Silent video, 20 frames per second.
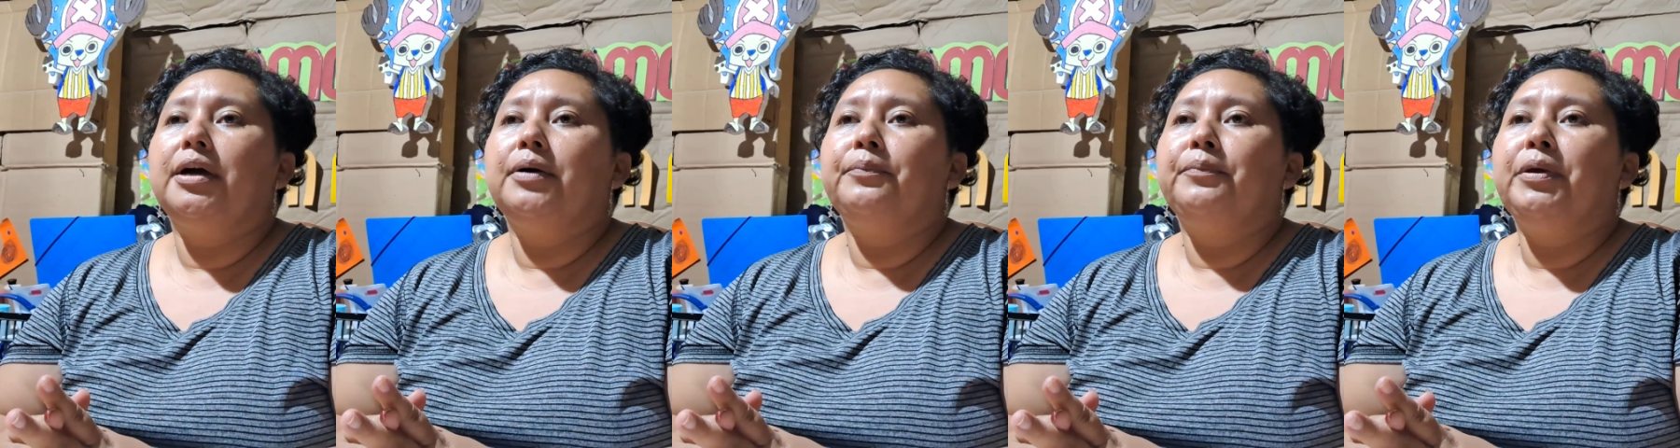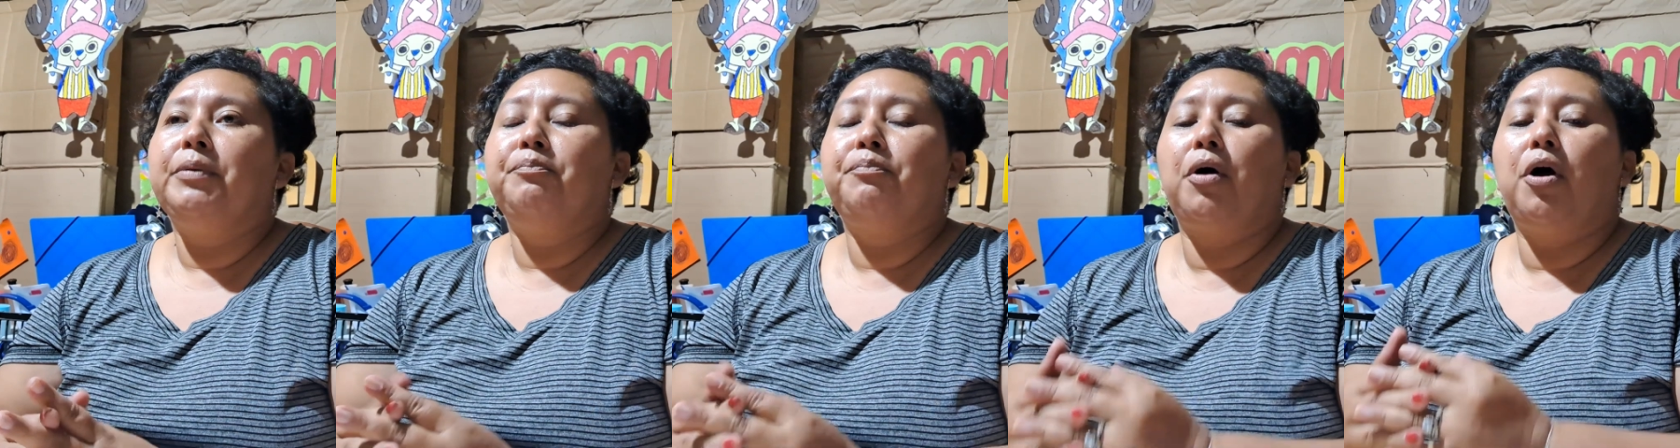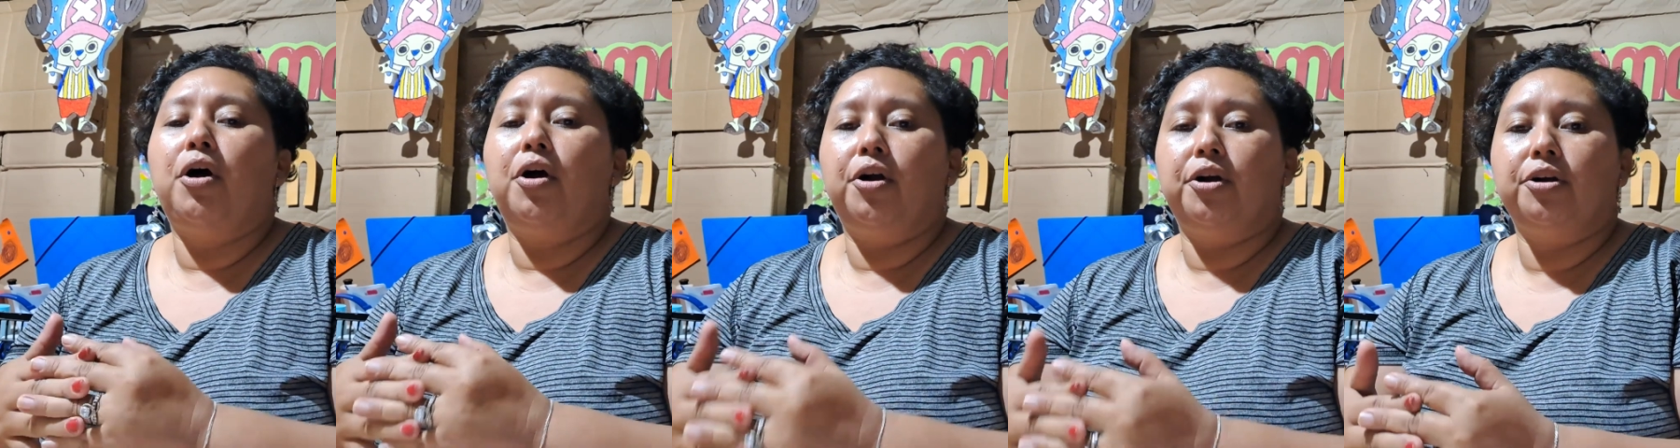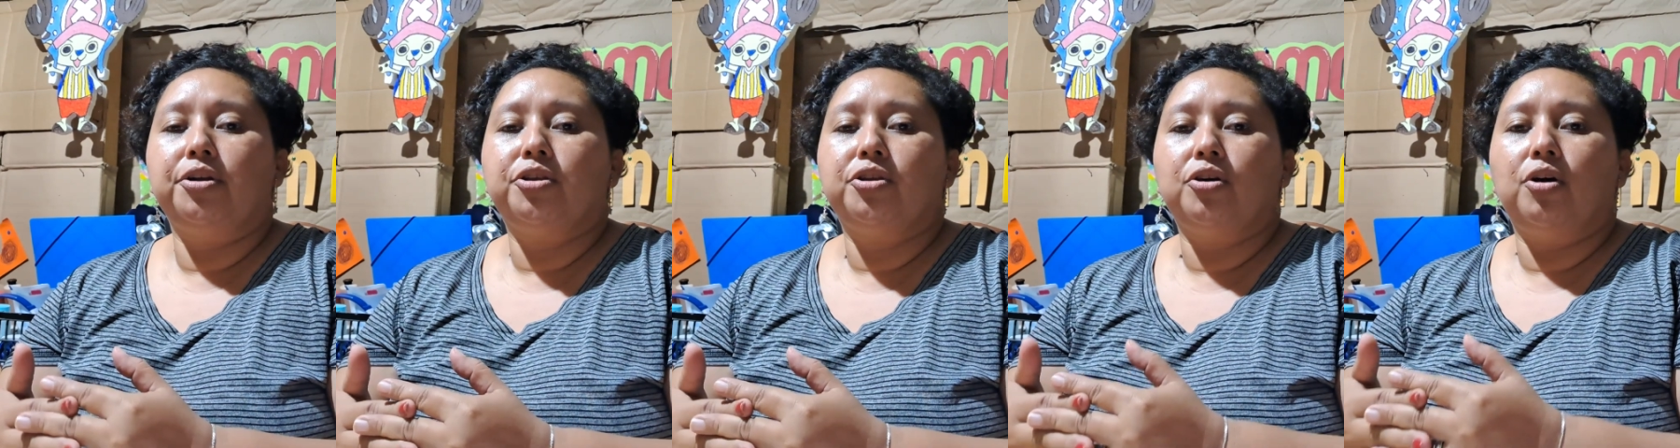be
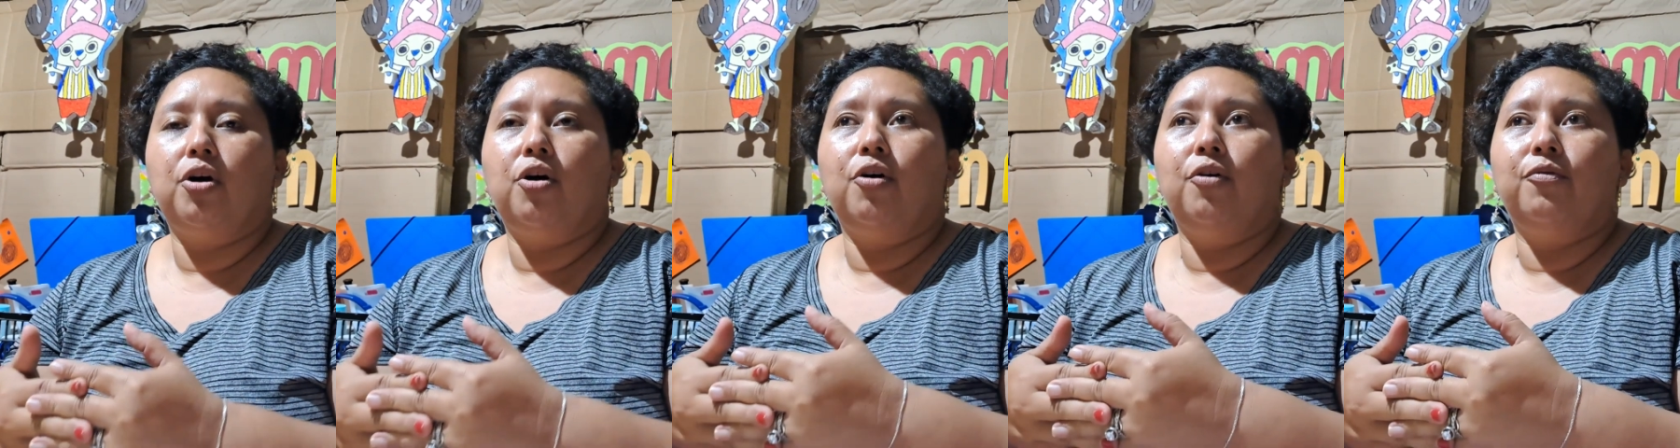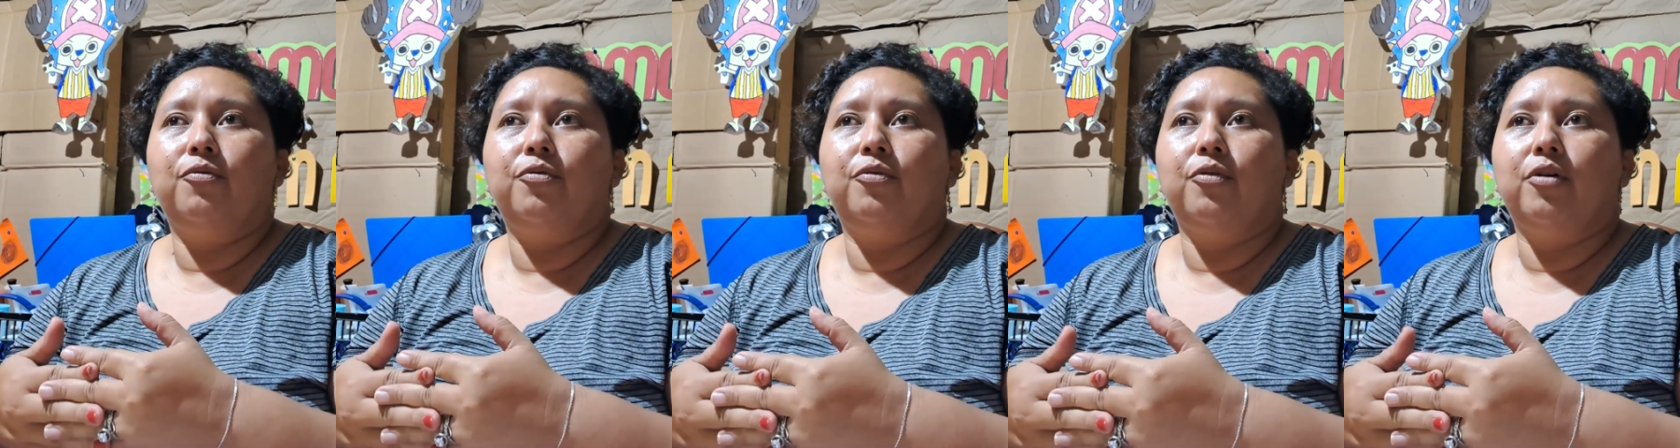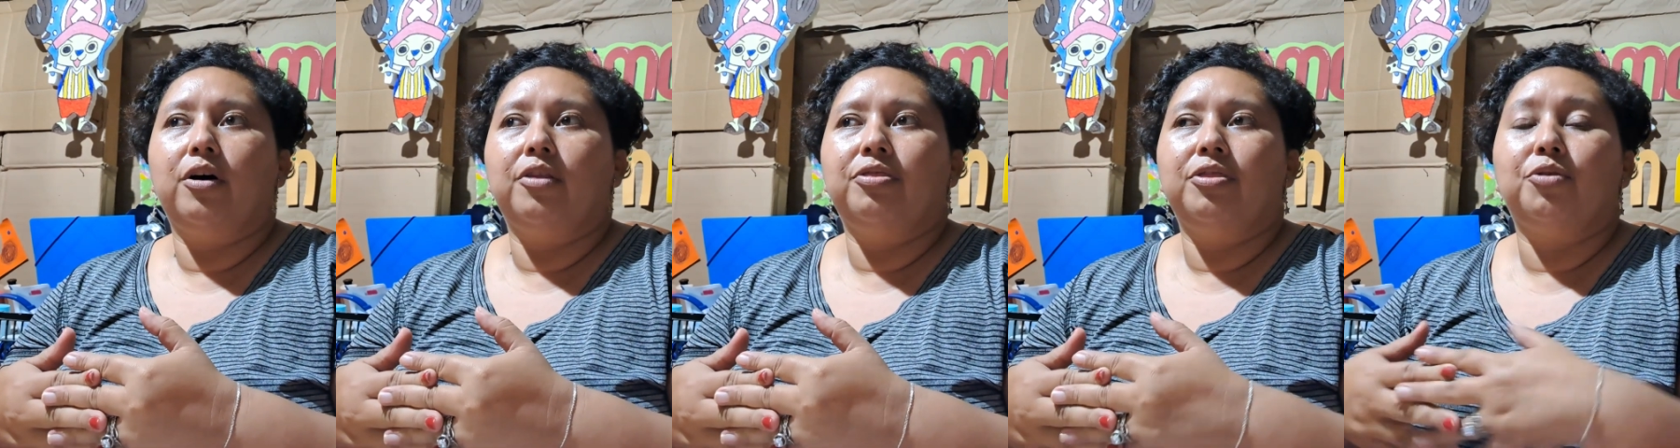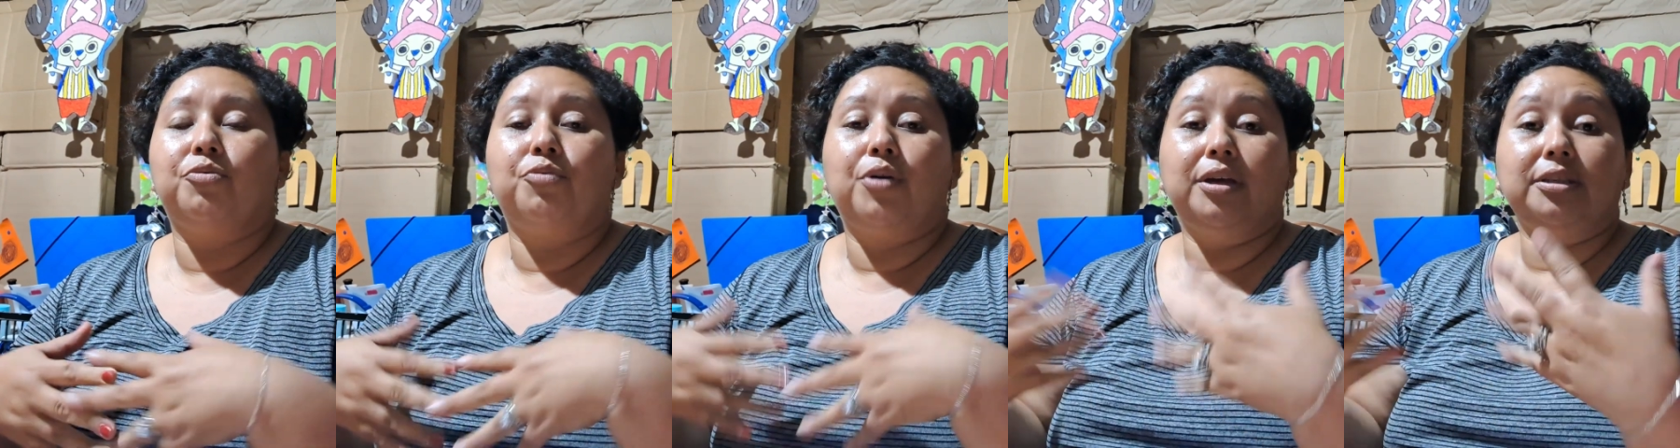part of
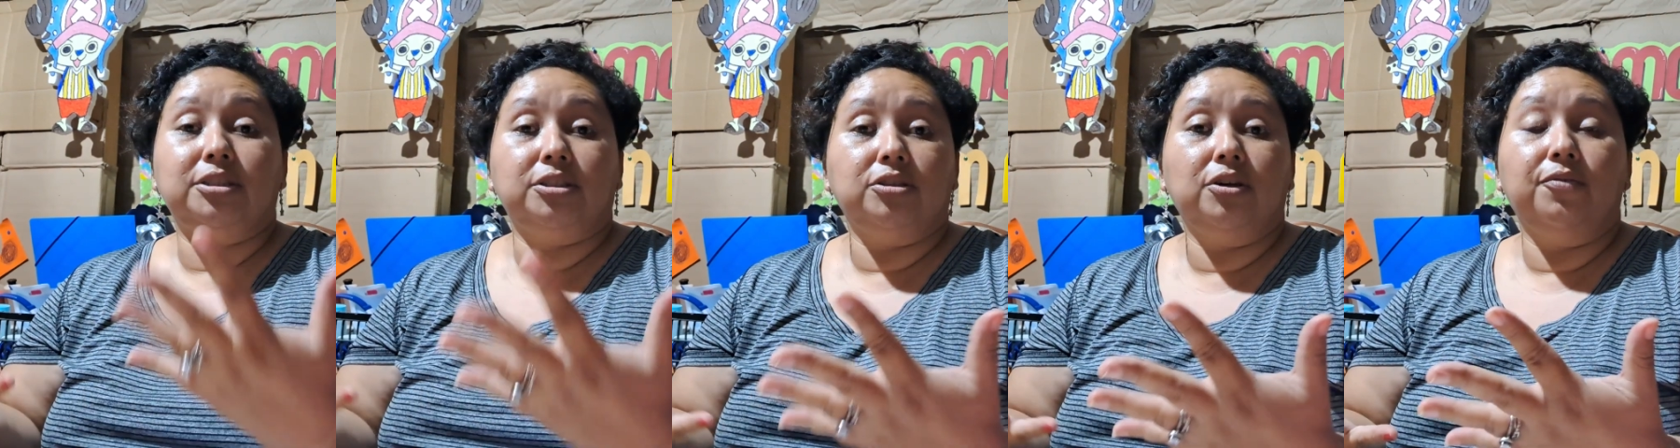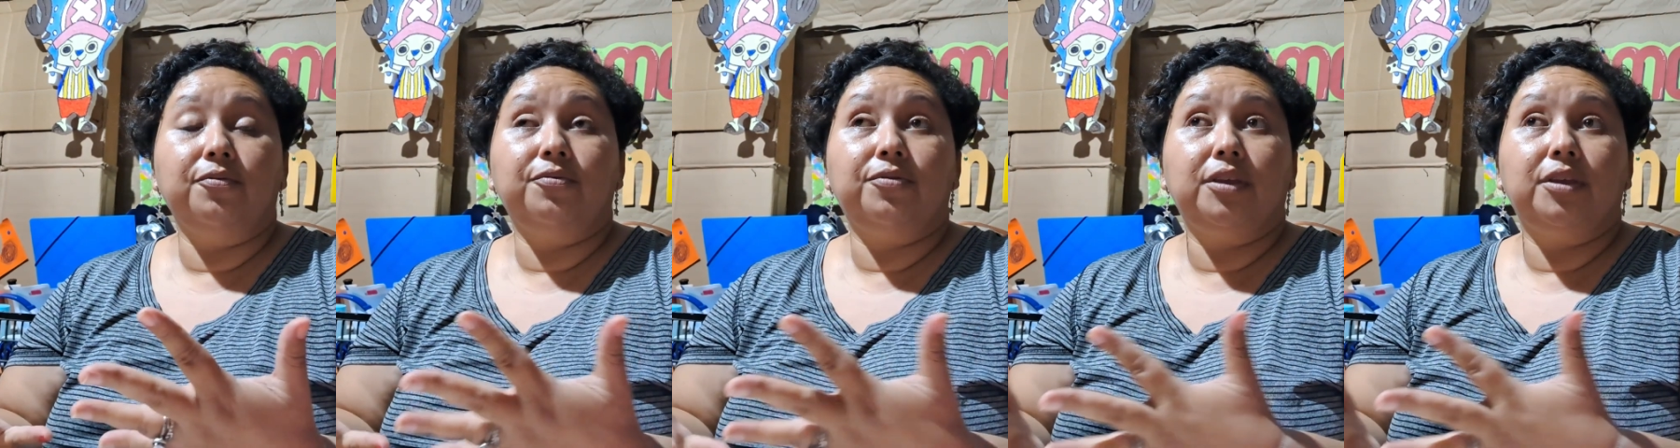the rest of